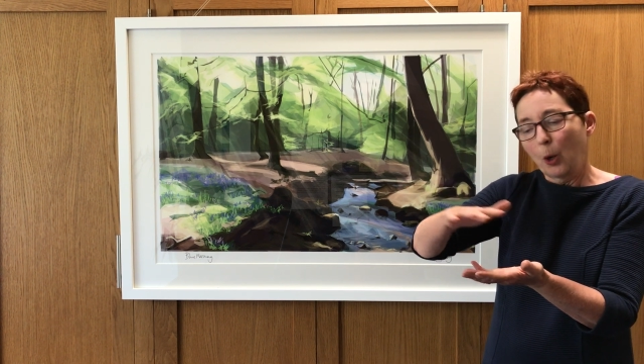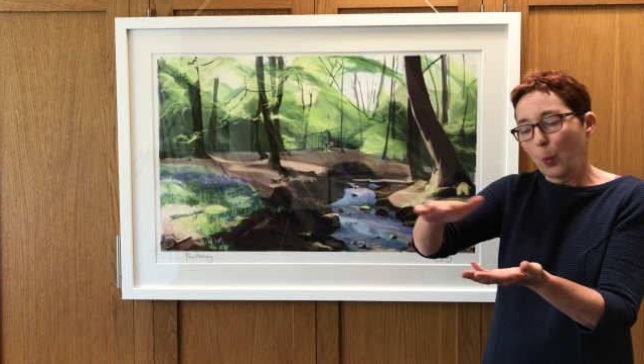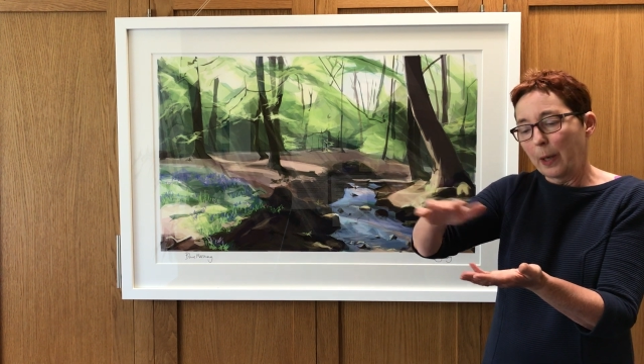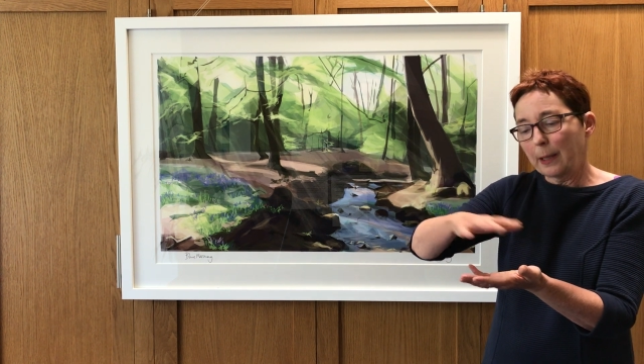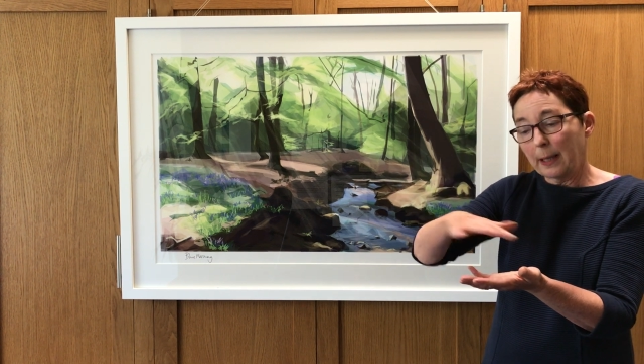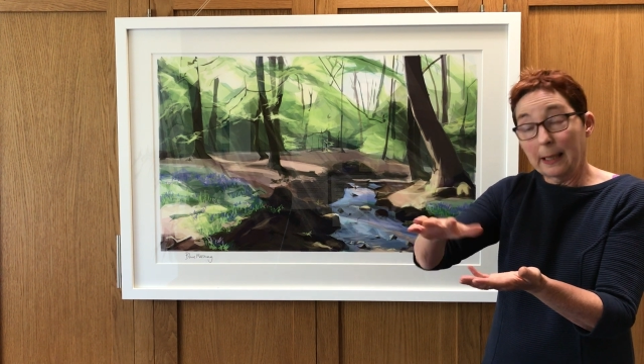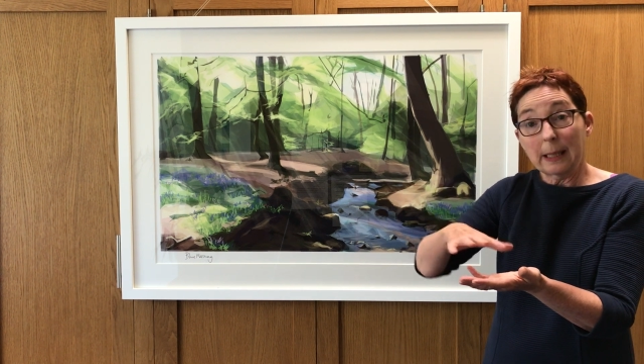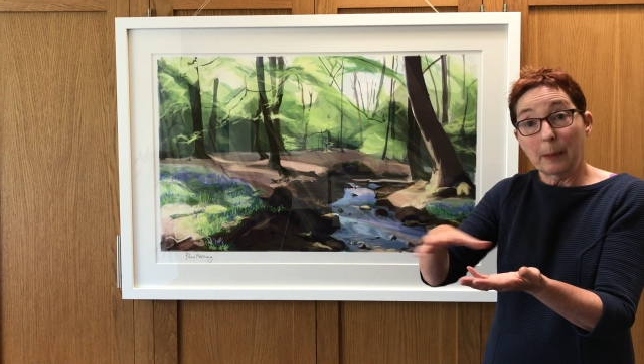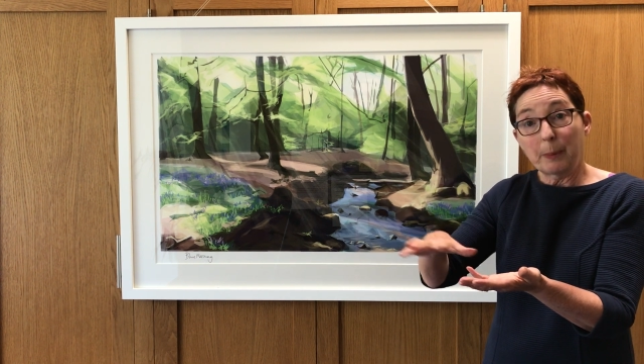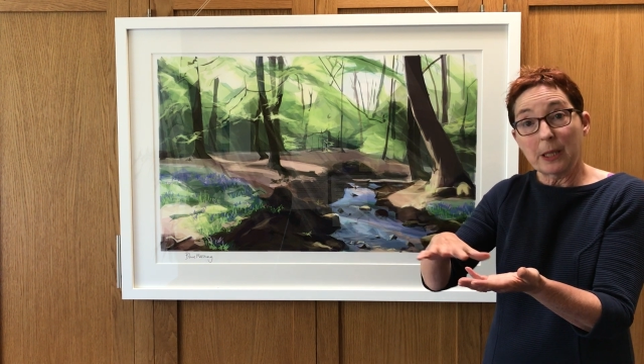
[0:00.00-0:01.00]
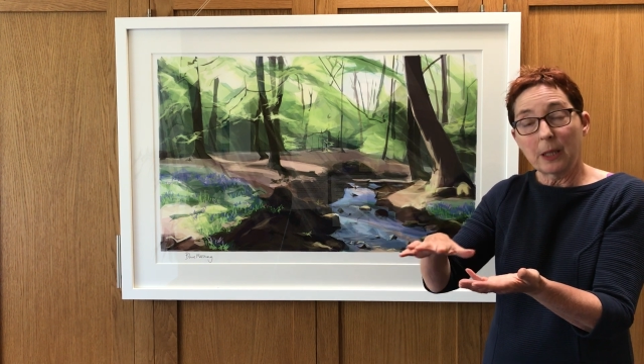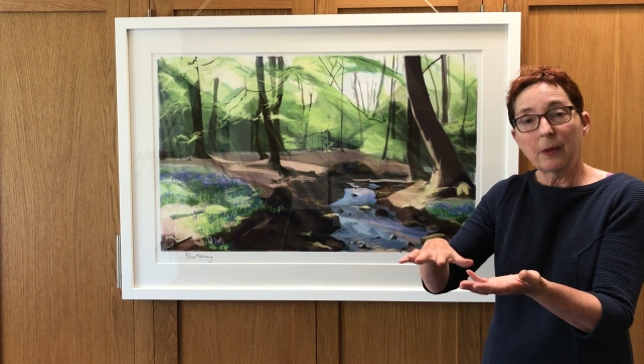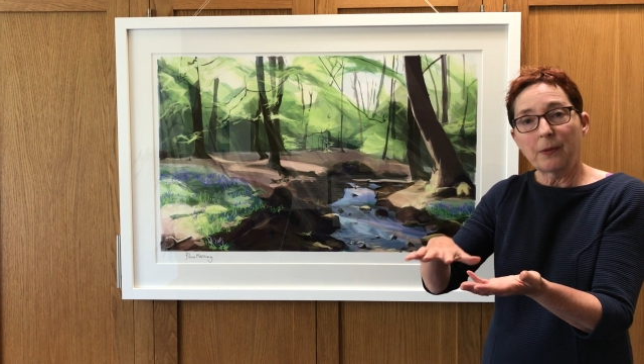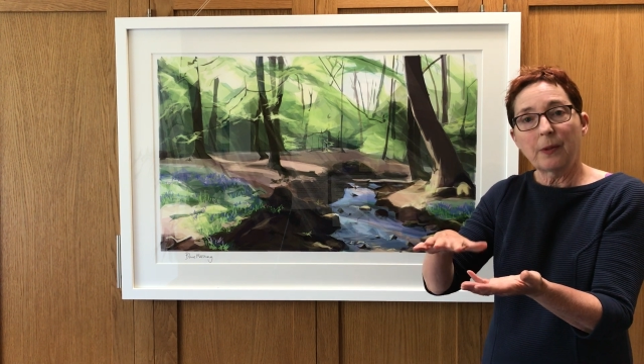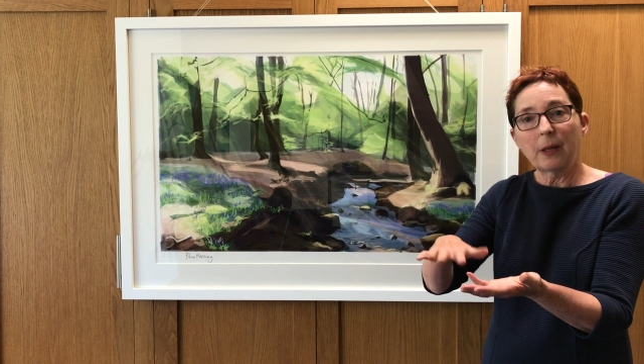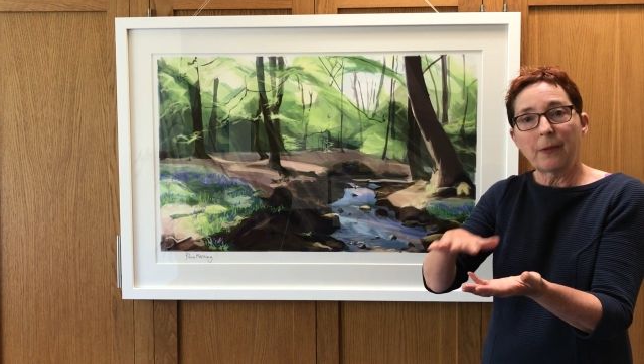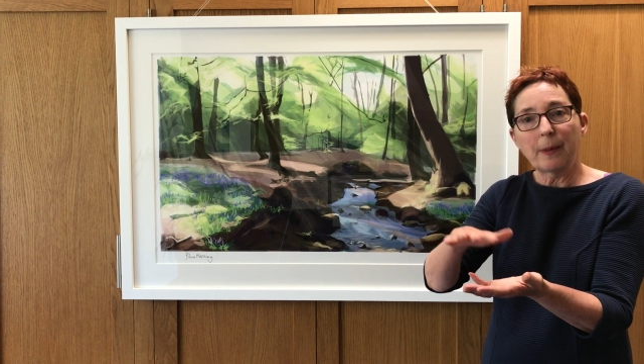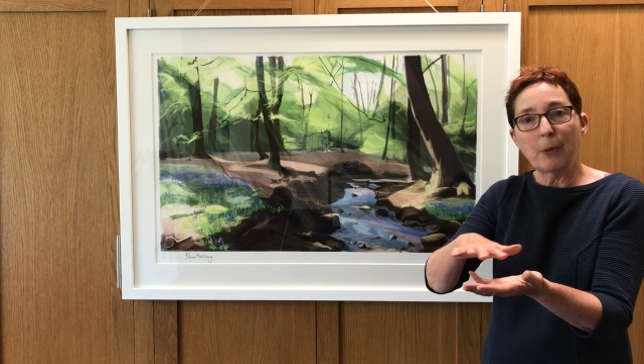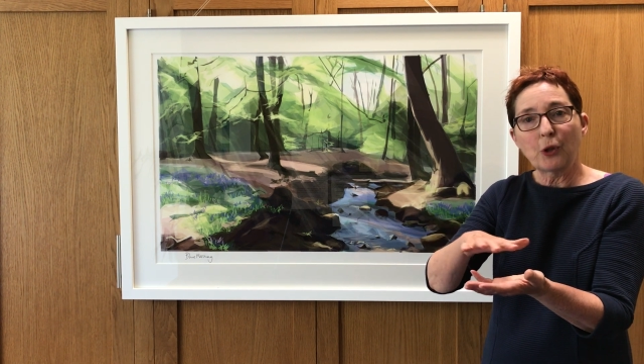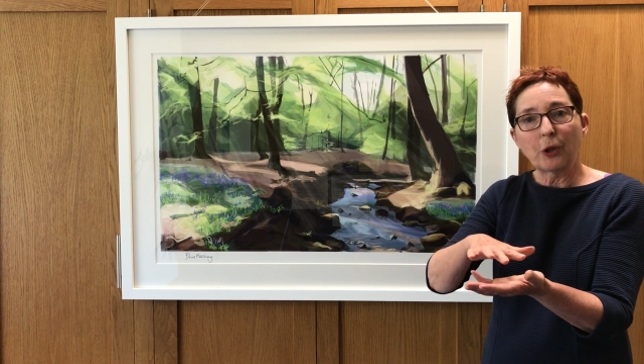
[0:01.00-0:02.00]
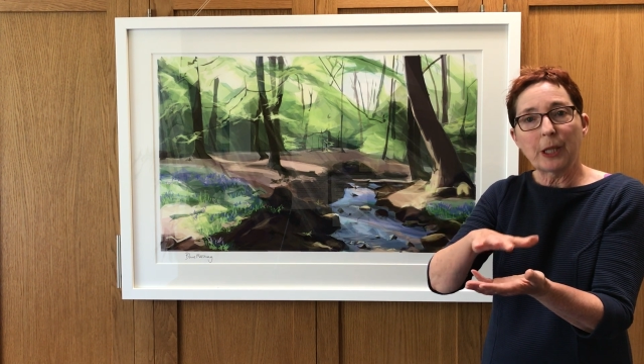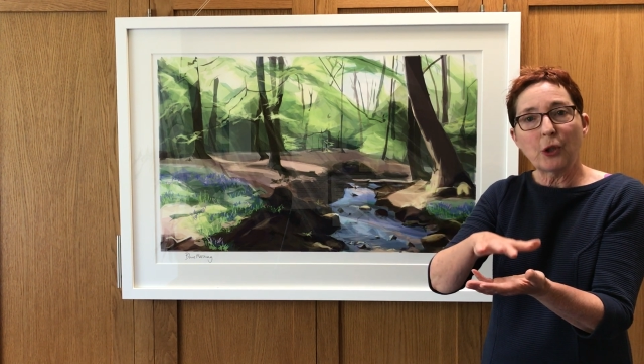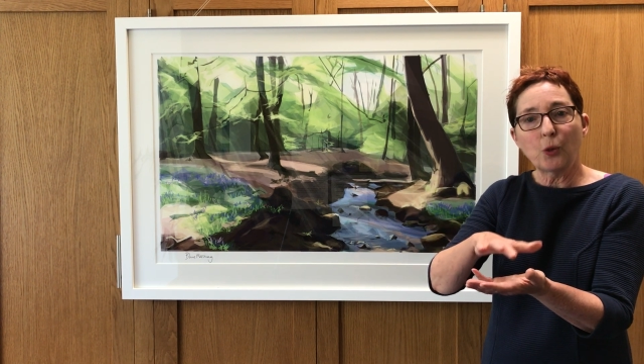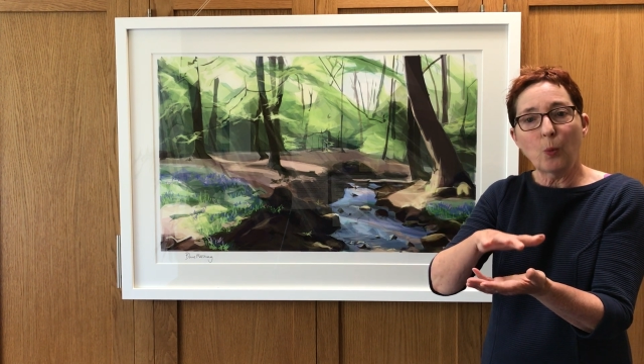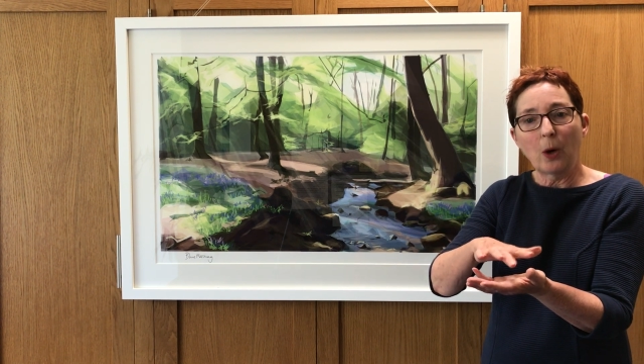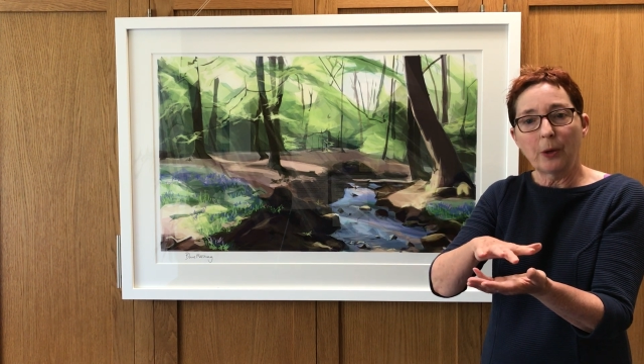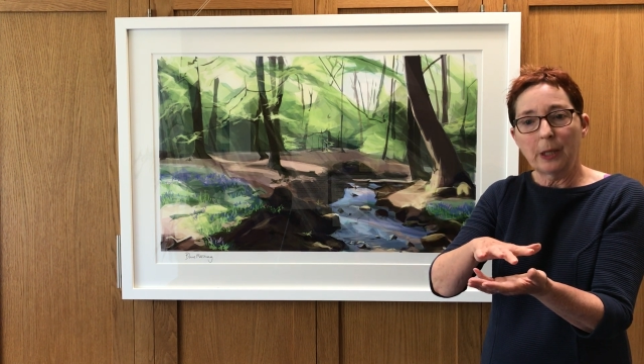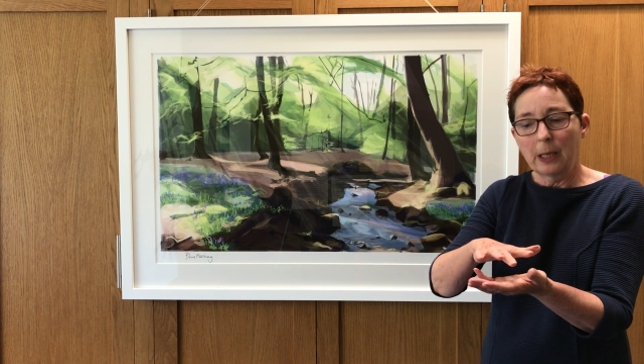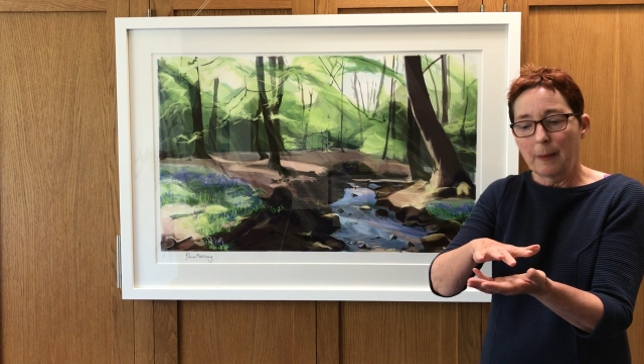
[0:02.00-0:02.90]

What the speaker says: with a little bit of image on each one,